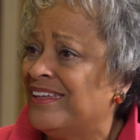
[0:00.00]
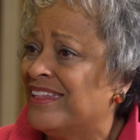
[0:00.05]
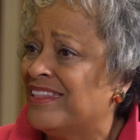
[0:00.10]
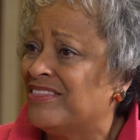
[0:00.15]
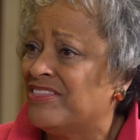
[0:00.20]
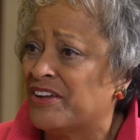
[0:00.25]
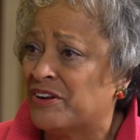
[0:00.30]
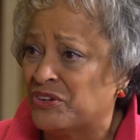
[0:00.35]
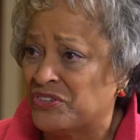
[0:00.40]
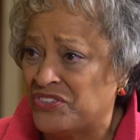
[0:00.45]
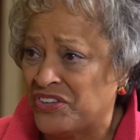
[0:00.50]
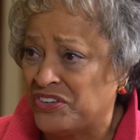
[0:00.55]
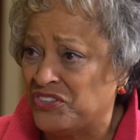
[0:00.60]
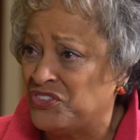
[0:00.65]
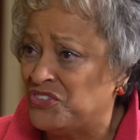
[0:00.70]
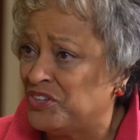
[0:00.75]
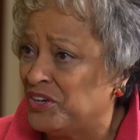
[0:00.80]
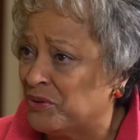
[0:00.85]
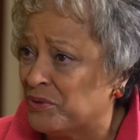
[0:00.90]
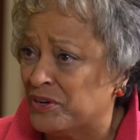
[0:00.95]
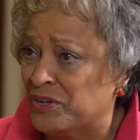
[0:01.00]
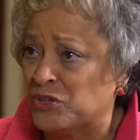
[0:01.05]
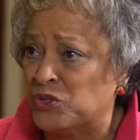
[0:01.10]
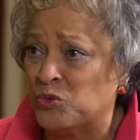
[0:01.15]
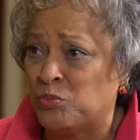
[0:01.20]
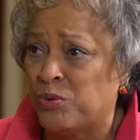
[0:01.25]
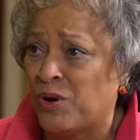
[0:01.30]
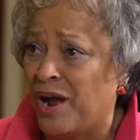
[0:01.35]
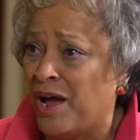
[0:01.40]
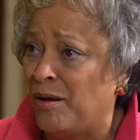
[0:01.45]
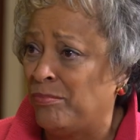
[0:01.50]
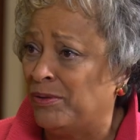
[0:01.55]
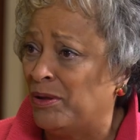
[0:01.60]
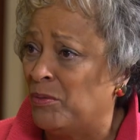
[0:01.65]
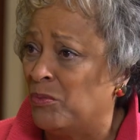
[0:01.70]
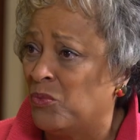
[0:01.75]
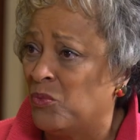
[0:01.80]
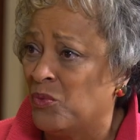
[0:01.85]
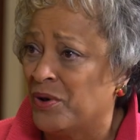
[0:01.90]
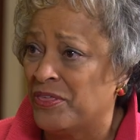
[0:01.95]
there is a serious
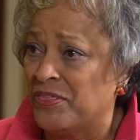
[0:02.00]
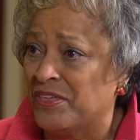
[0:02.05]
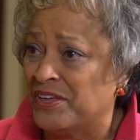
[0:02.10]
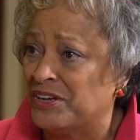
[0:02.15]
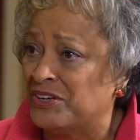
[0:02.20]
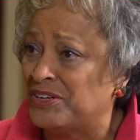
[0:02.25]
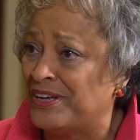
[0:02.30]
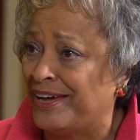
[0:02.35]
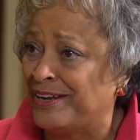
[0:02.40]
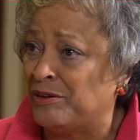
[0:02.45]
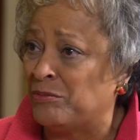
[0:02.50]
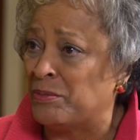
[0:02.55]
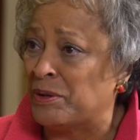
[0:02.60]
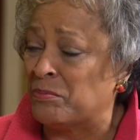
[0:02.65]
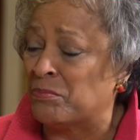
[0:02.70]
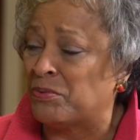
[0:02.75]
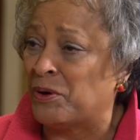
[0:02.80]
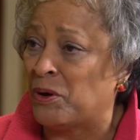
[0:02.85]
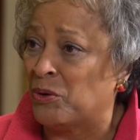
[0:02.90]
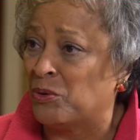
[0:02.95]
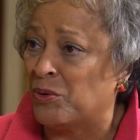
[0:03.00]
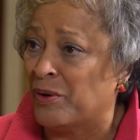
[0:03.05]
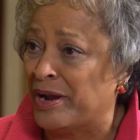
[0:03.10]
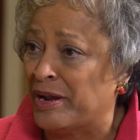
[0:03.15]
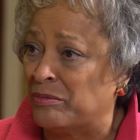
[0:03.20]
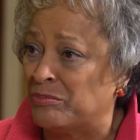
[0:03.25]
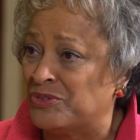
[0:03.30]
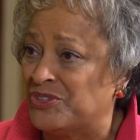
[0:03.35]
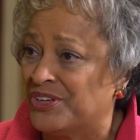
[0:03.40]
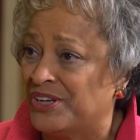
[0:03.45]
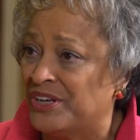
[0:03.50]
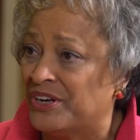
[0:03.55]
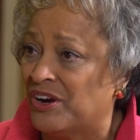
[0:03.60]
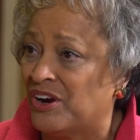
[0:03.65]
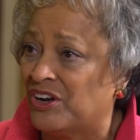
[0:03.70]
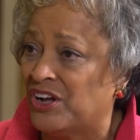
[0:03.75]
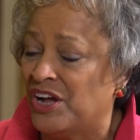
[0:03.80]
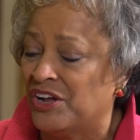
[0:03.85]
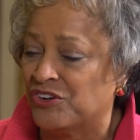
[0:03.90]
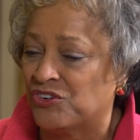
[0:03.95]
problem with the entitlement programs right. in our
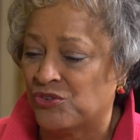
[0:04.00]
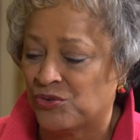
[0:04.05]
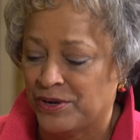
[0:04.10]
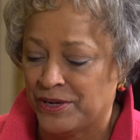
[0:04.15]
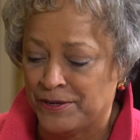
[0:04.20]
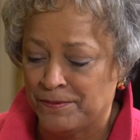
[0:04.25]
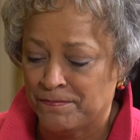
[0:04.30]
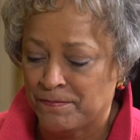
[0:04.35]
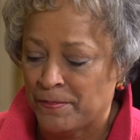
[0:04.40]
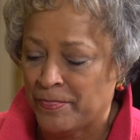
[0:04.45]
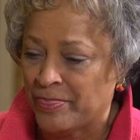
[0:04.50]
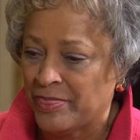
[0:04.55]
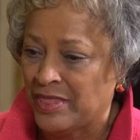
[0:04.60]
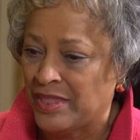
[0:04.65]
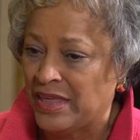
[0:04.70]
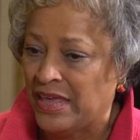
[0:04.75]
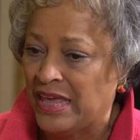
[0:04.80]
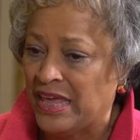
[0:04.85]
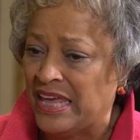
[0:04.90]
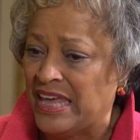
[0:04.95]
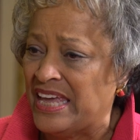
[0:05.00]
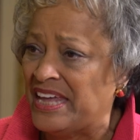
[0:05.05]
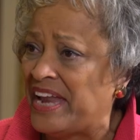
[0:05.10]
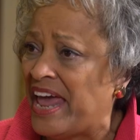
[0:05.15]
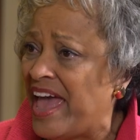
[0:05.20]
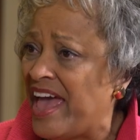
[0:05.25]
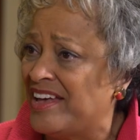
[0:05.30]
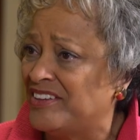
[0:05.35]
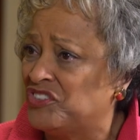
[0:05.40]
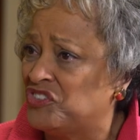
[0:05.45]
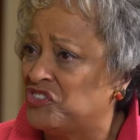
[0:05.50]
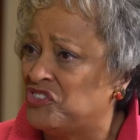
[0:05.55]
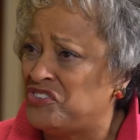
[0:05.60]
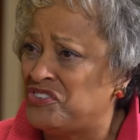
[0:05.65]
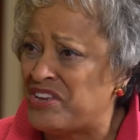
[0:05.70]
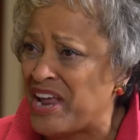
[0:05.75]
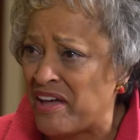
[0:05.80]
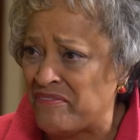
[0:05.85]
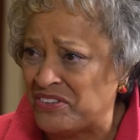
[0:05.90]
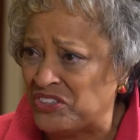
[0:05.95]
country. It has
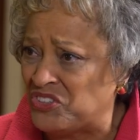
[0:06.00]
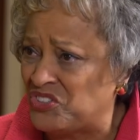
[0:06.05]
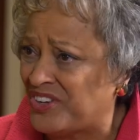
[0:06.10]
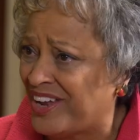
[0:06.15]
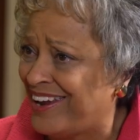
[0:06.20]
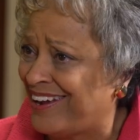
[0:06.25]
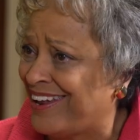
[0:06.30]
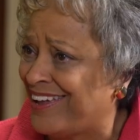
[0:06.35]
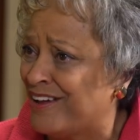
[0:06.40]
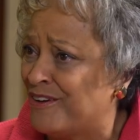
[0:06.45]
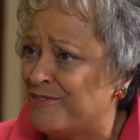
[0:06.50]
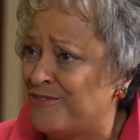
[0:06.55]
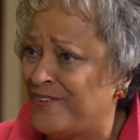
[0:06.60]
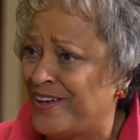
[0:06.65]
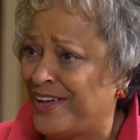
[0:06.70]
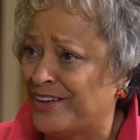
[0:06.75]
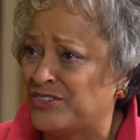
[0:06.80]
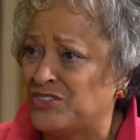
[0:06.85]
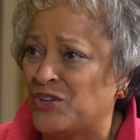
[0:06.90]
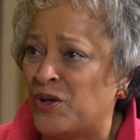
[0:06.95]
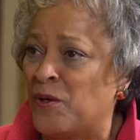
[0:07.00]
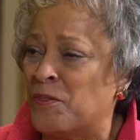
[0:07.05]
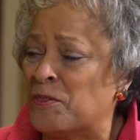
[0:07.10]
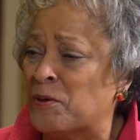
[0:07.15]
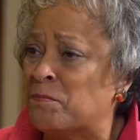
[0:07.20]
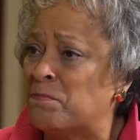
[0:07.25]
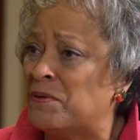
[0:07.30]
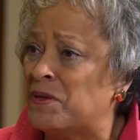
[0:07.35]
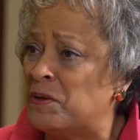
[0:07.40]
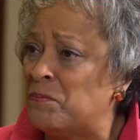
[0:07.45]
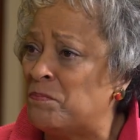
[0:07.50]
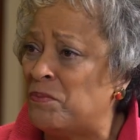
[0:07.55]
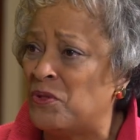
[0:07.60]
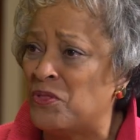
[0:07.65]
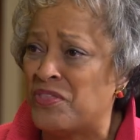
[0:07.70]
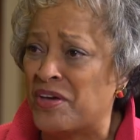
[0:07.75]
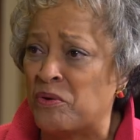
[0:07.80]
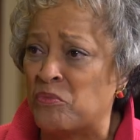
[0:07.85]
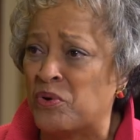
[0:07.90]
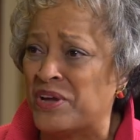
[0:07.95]
devastating effects on the people
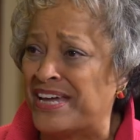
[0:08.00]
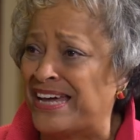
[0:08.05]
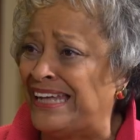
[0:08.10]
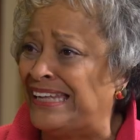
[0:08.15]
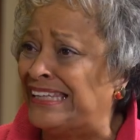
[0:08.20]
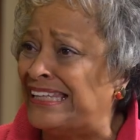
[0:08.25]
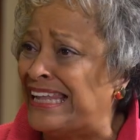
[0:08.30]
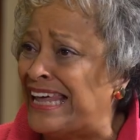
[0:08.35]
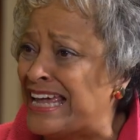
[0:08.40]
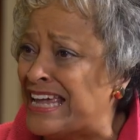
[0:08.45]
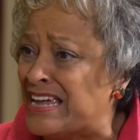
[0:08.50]
that we claim